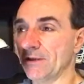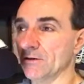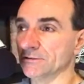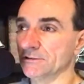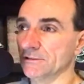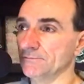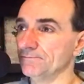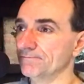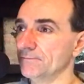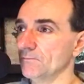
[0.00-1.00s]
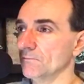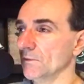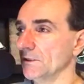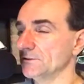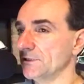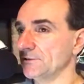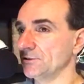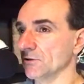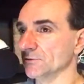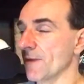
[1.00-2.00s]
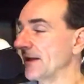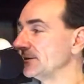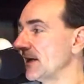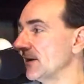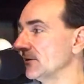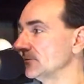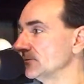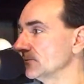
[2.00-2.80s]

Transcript: I mean, he goes to St. Joe's Mondale